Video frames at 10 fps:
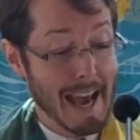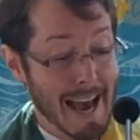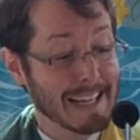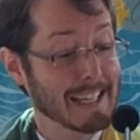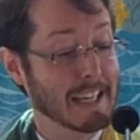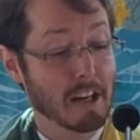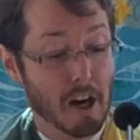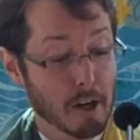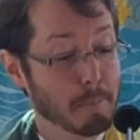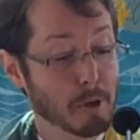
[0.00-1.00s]
acting in
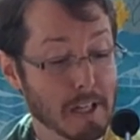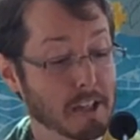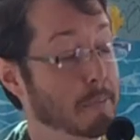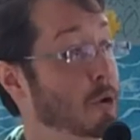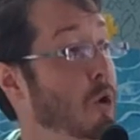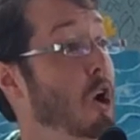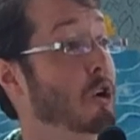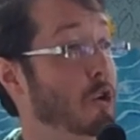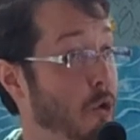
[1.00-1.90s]
unpredictable,